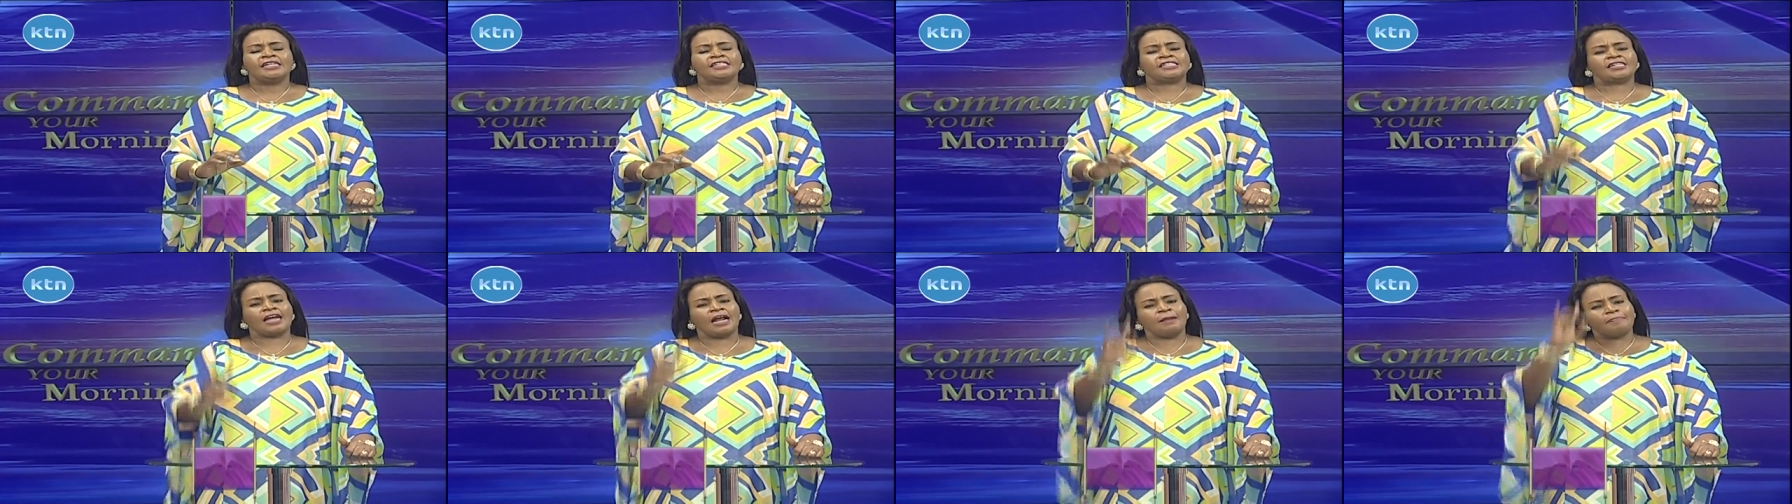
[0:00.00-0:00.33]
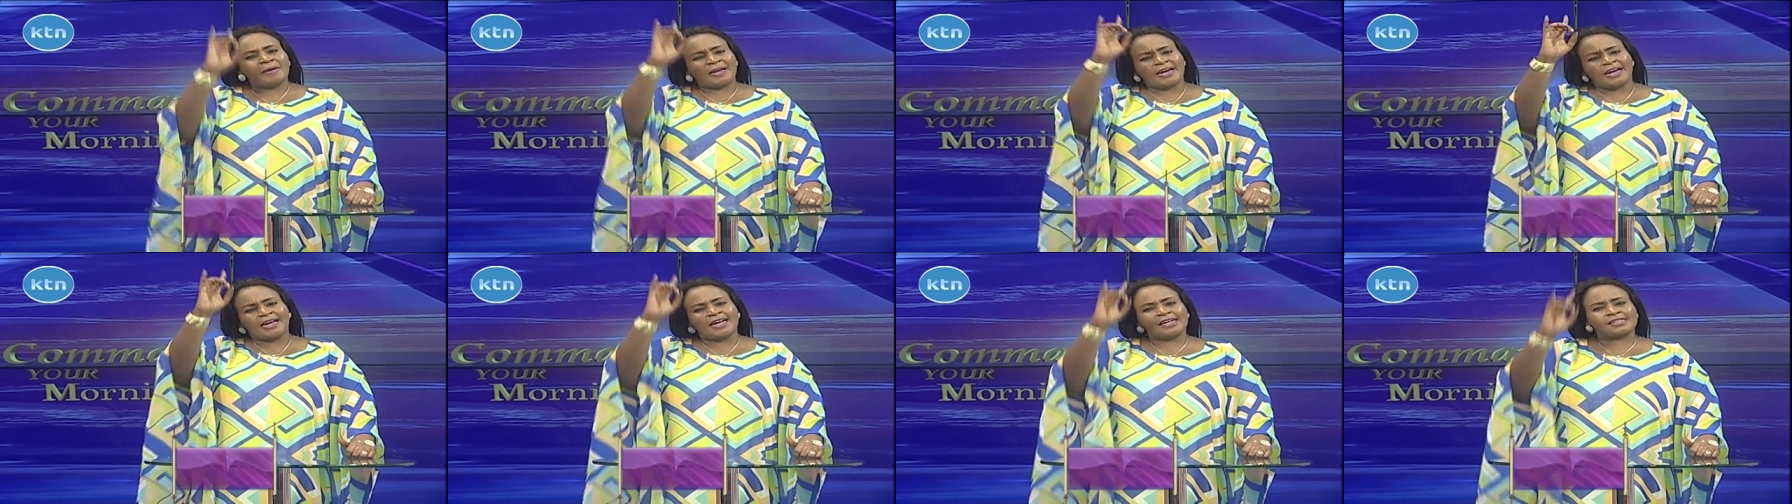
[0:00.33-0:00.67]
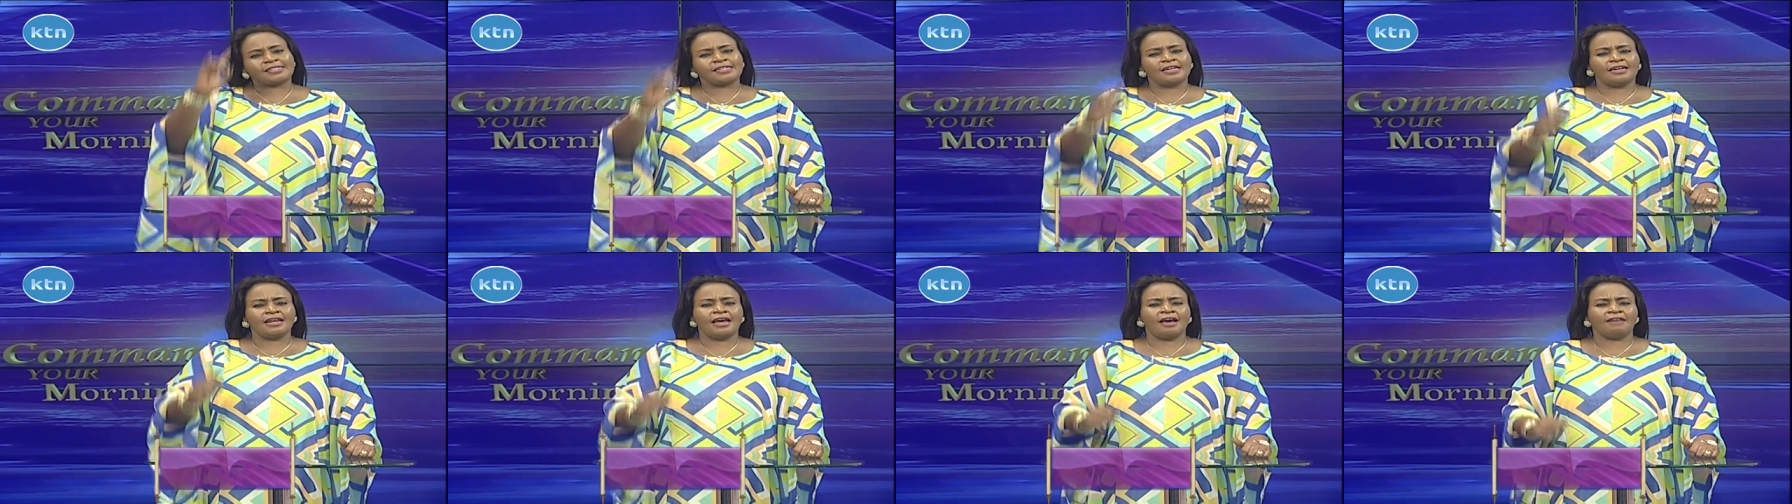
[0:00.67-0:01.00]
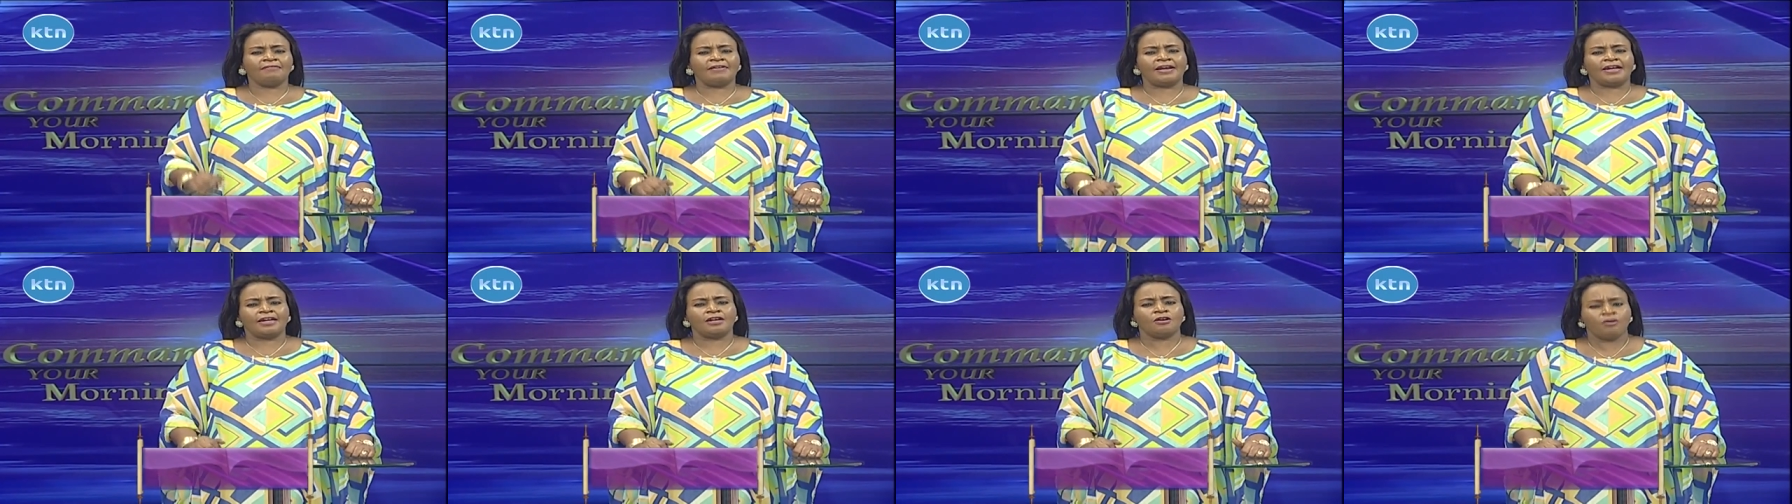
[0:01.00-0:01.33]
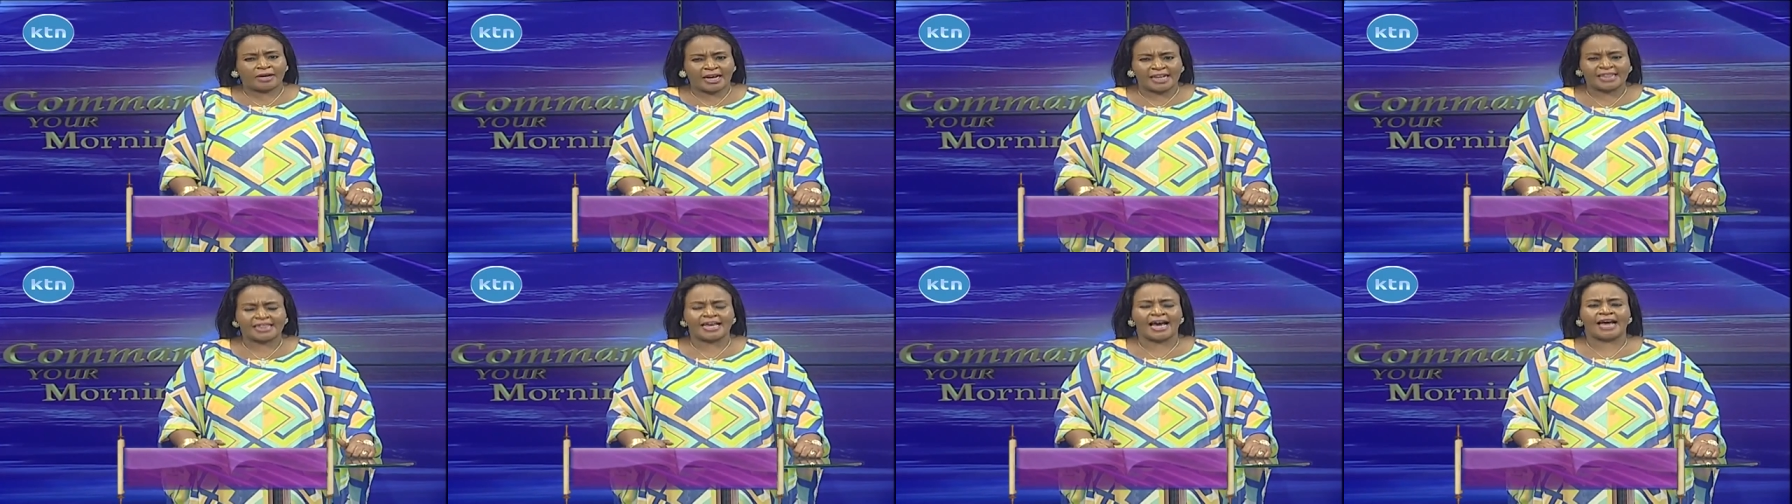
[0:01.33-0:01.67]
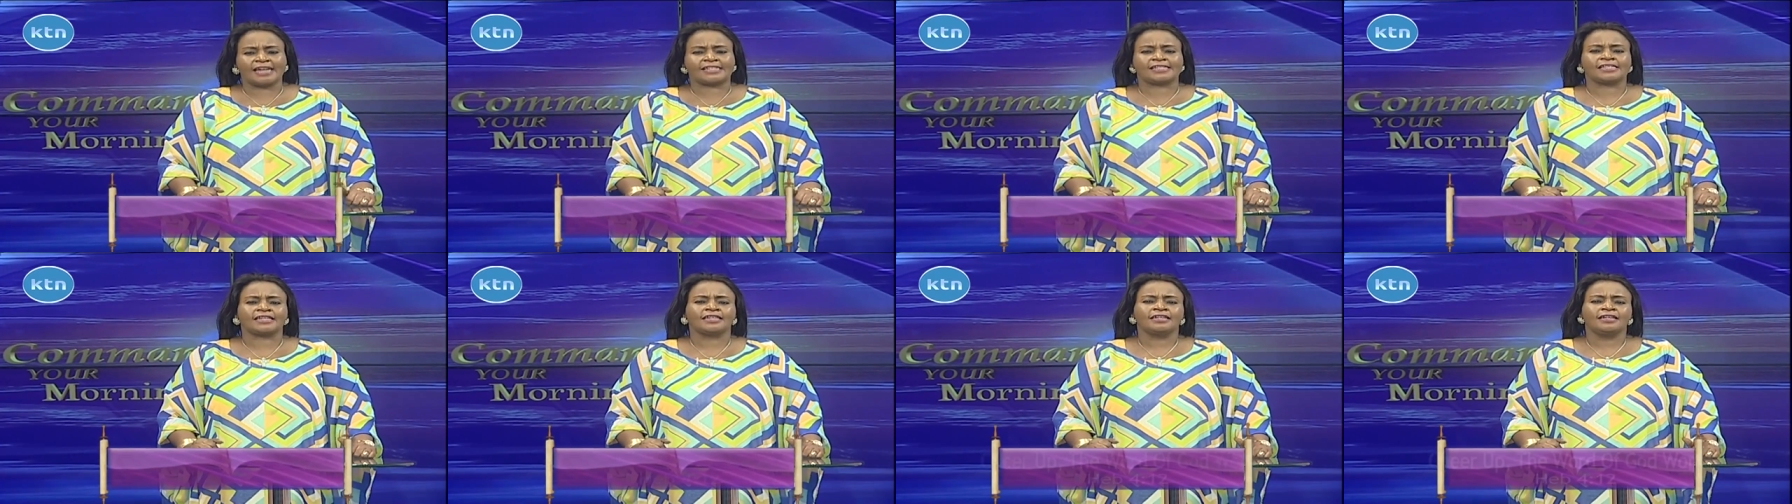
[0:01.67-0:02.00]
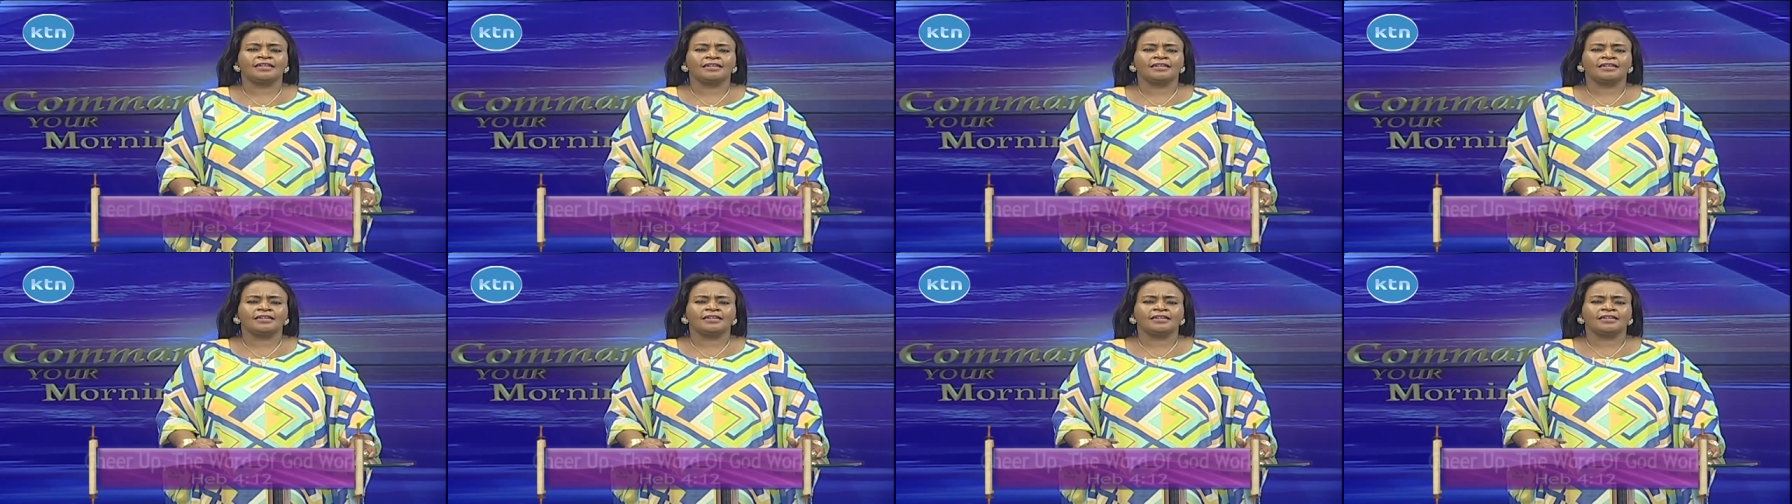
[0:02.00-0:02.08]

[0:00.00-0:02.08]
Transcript: shall be released in heaven. Look at that.